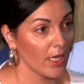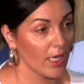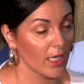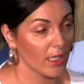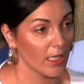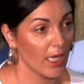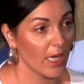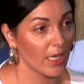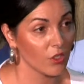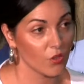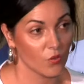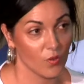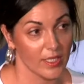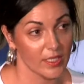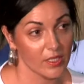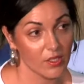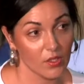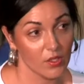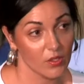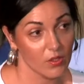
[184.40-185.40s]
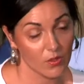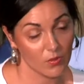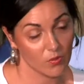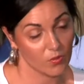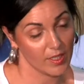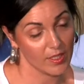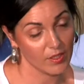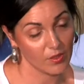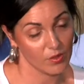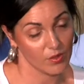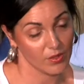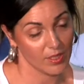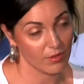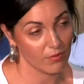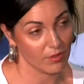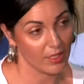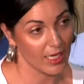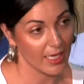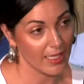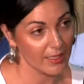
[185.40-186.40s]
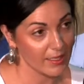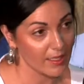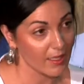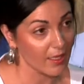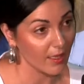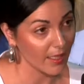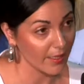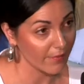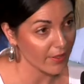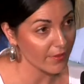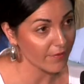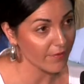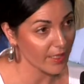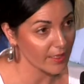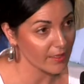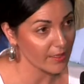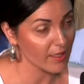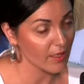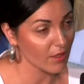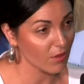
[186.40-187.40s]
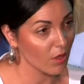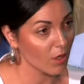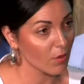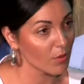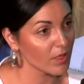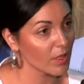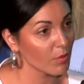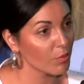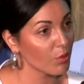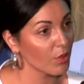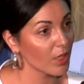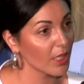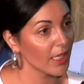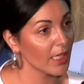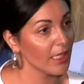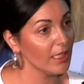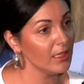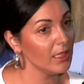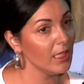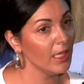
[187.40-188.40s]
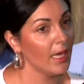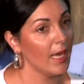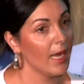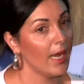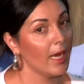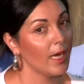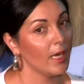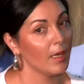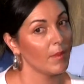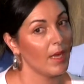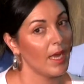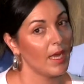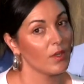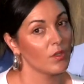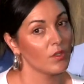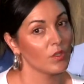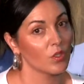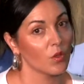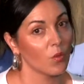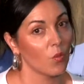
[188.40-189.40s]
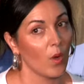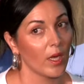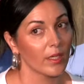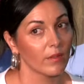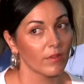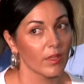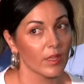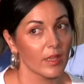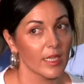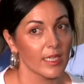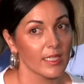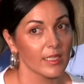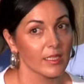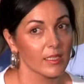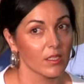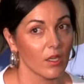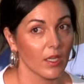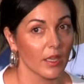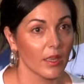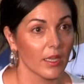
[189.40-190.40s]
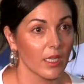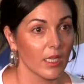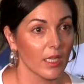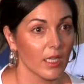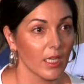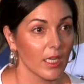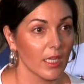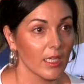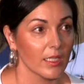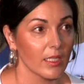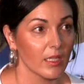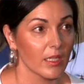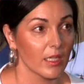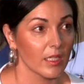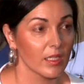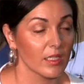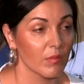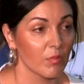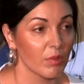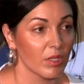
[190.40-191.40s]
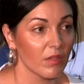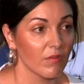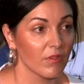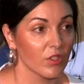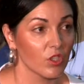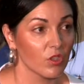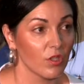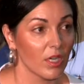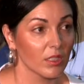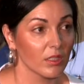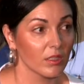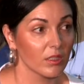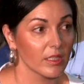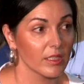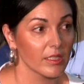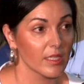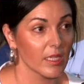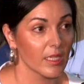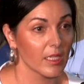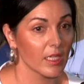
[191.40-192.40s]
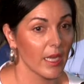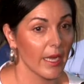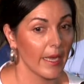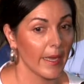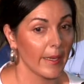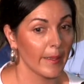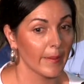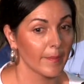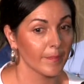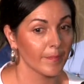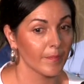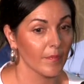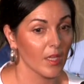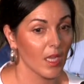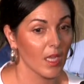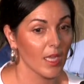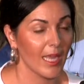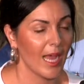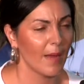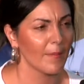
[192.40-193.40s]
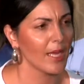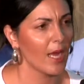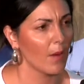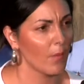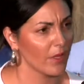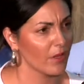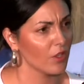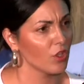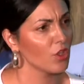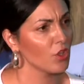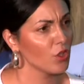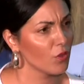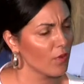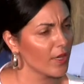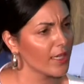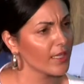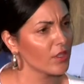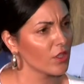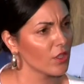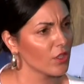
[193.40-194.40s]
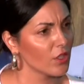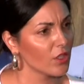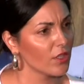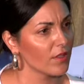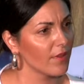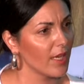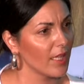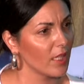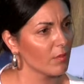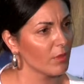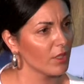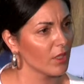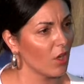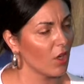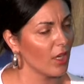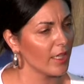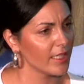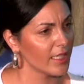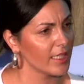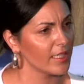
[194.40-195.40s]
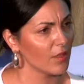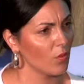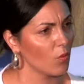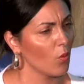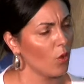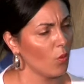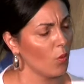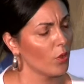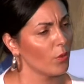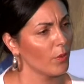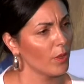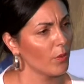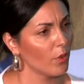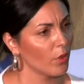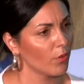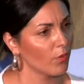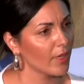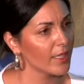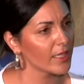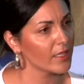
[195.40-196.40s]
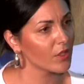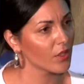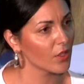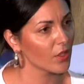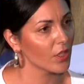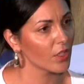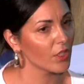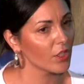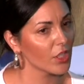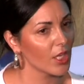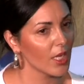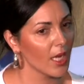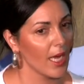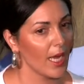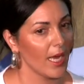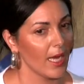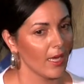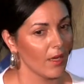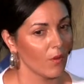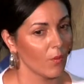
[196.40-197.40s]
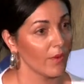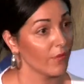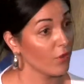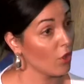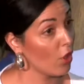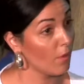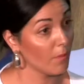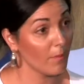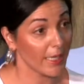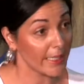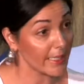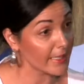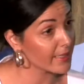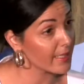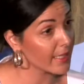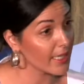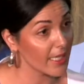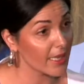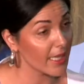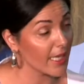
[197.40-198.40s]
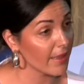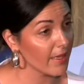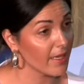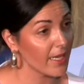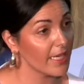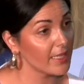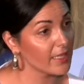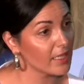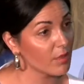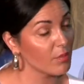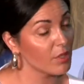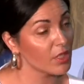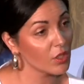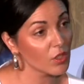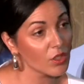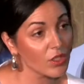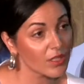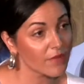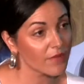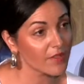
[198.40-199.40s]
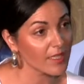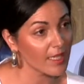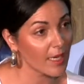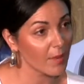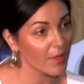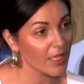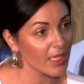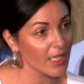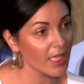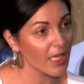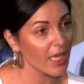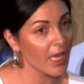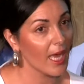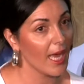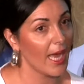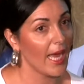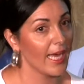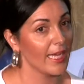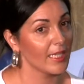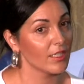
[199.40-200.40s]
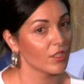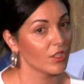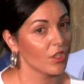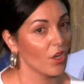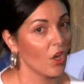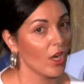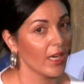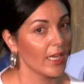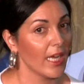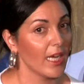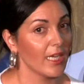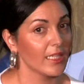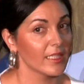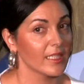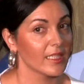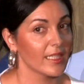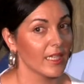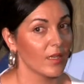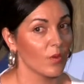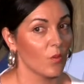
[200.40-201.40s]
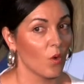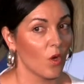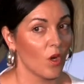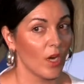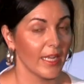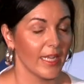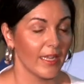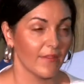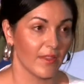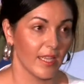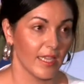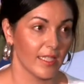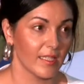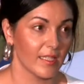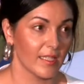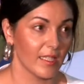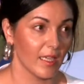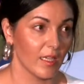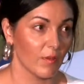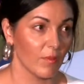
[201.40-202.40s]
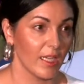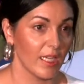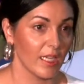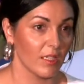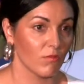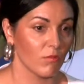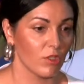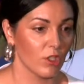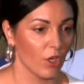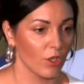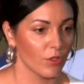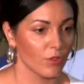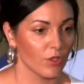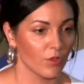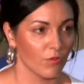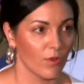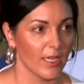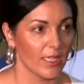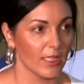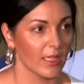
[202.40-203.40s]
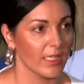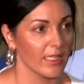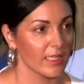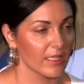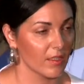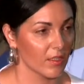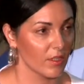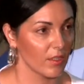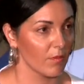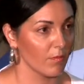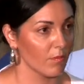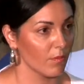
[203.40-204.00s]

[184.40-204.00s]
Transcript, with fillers: a large resource in regards to the levy funds that growers are putting in. Um, and one of the things I think it, that is a bit of a struggle is that um, coming up with new research and development ideas and what, what do we want to research, uh, we've got money sitting there that needs to be used for something. And I can't see why, if there's going to be you know direct links to